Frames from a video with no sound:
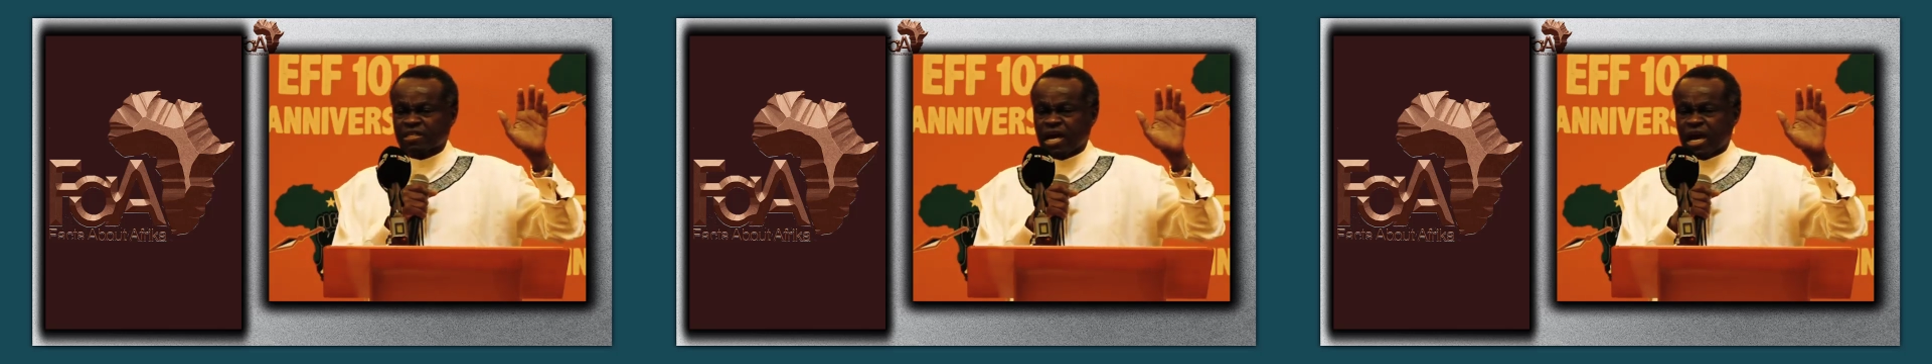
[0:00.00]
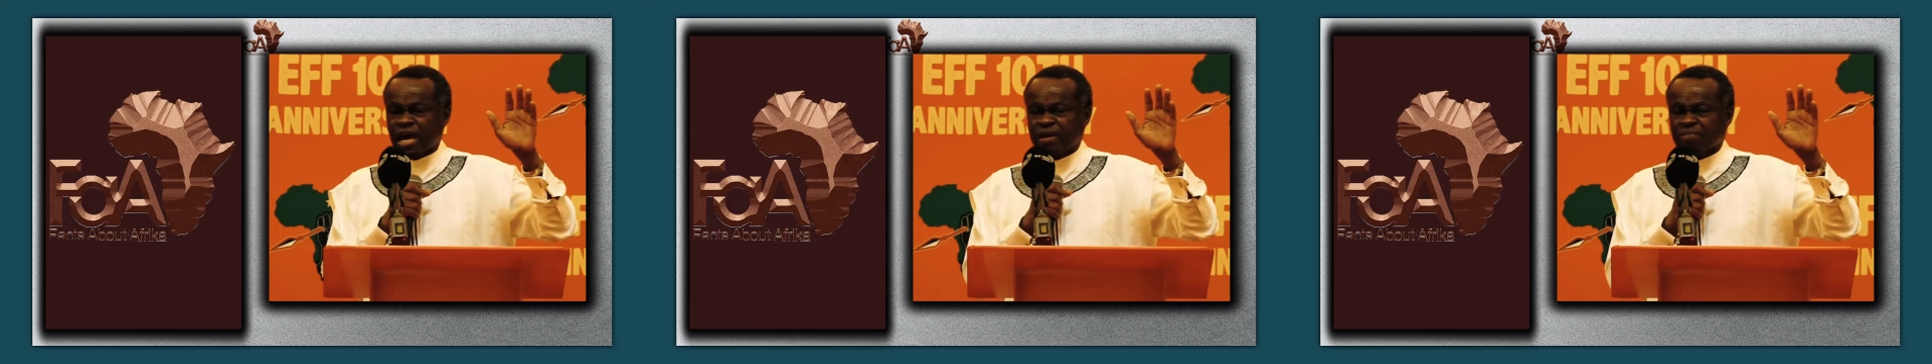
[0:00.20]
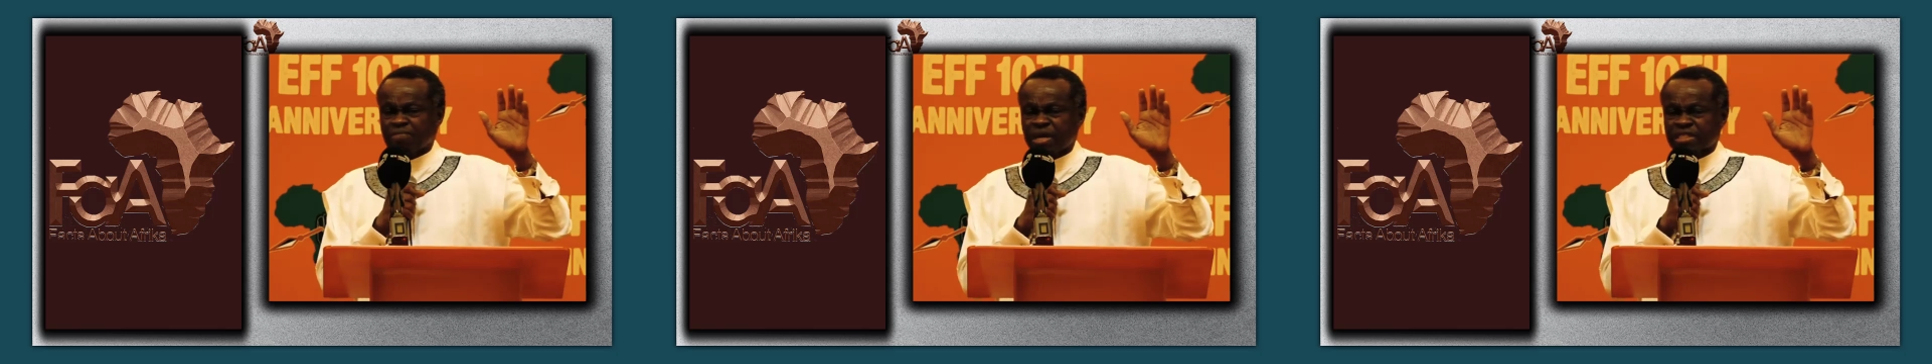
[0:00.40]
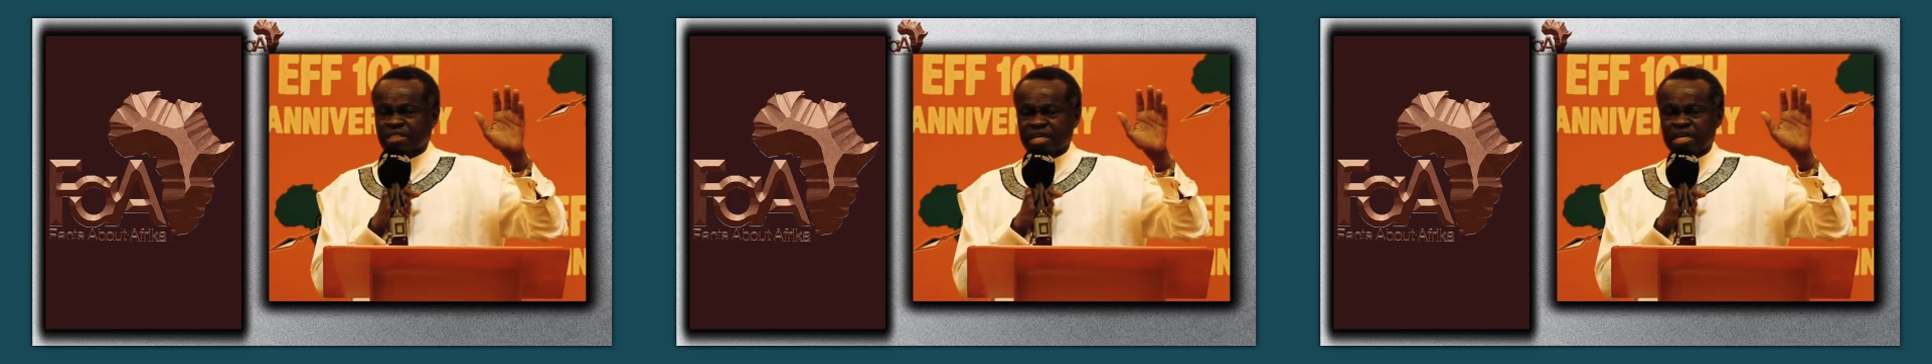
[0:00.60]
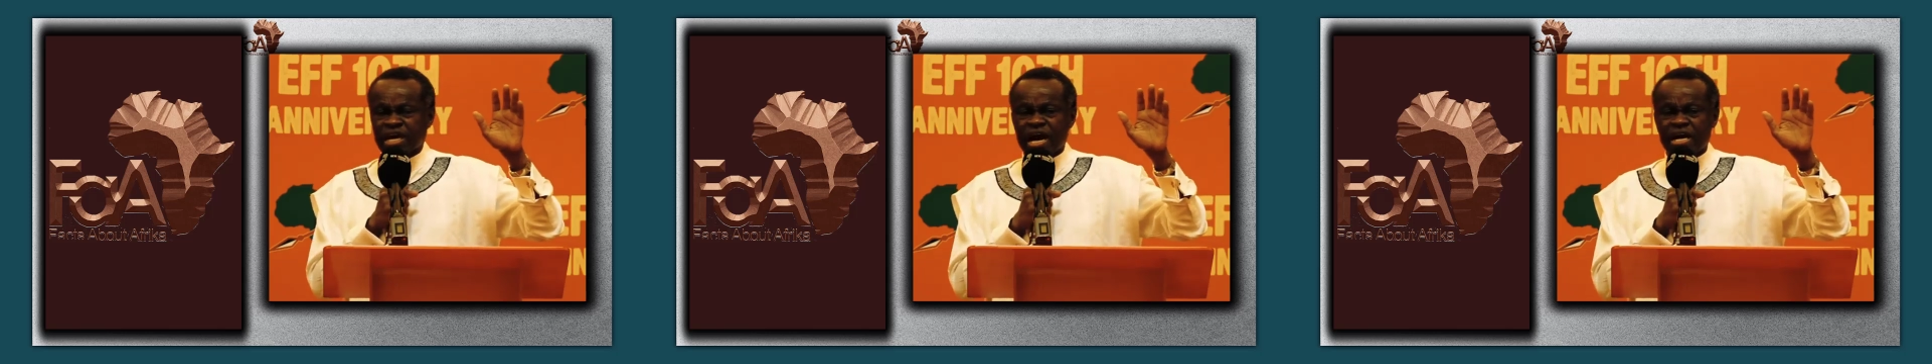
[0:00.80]
time as
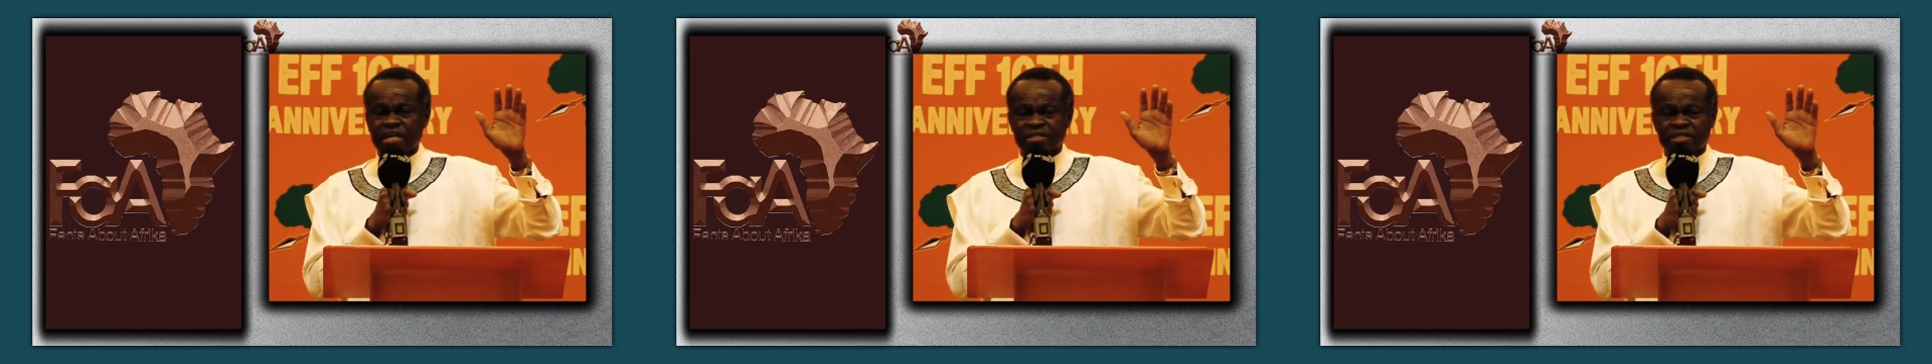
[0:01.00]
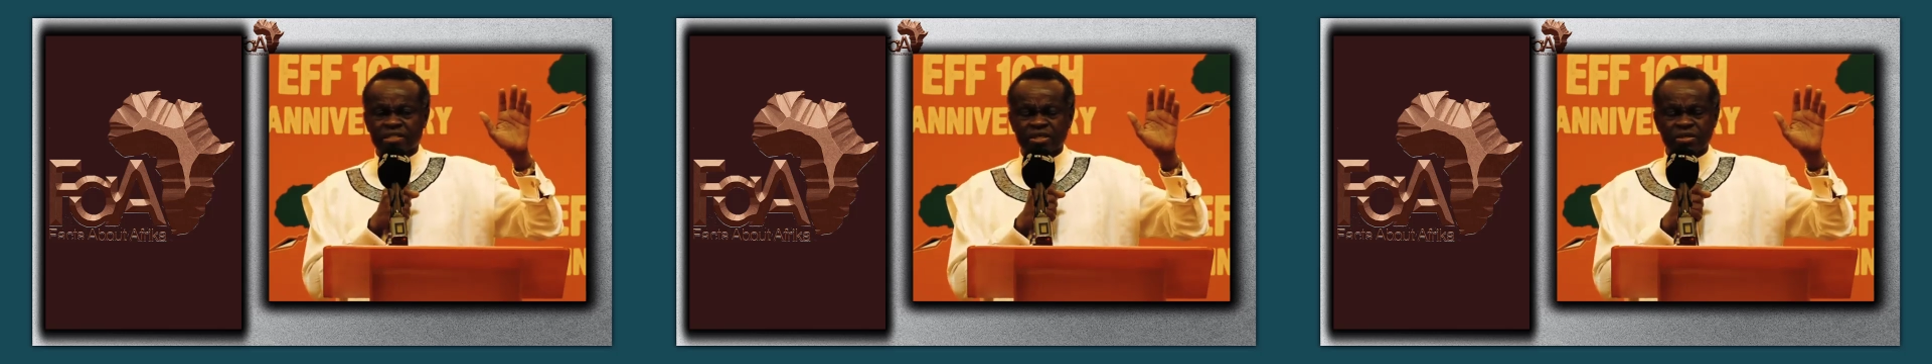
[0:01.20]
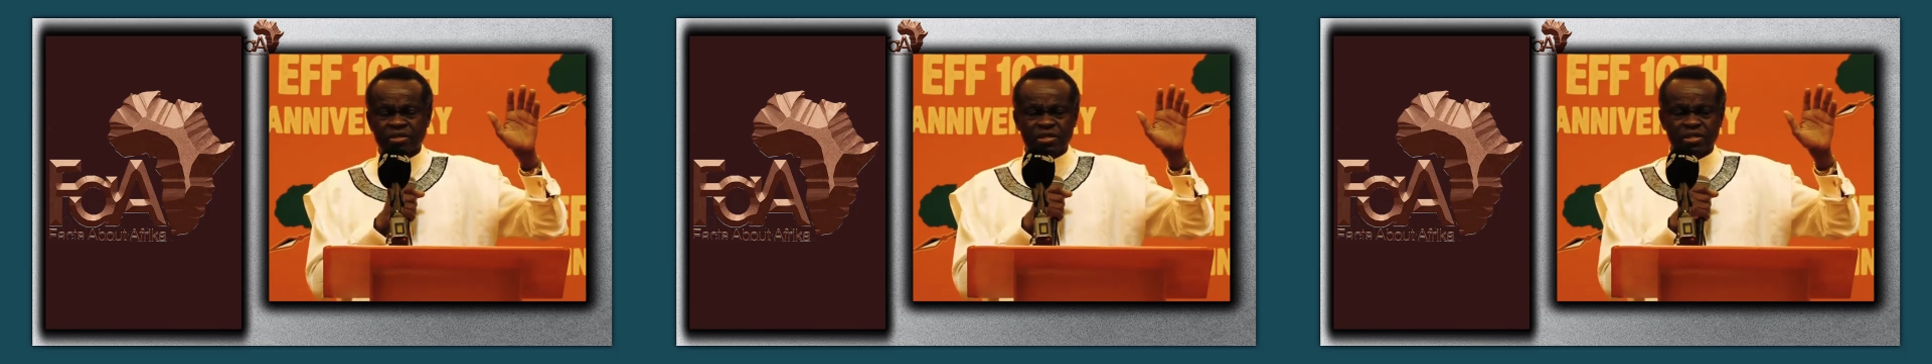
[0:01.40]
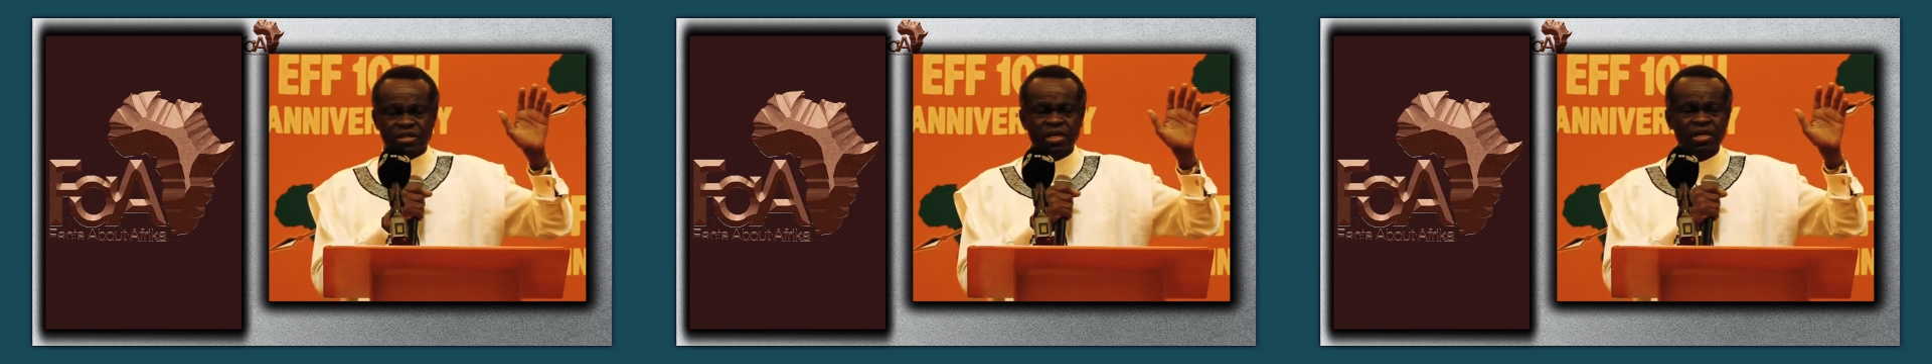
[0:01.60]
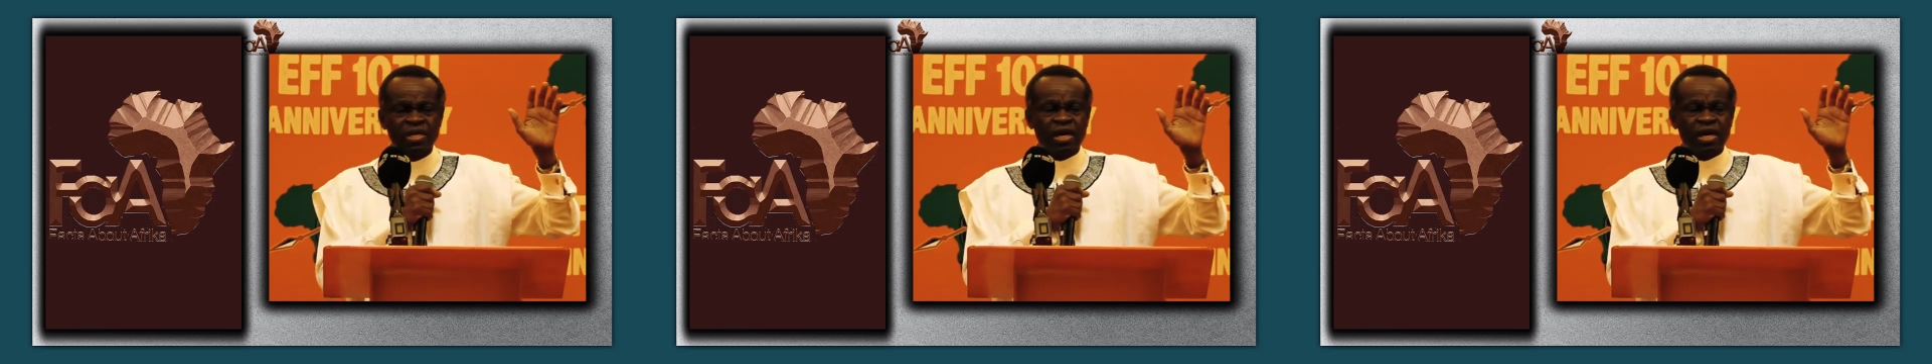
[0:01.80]
a young student.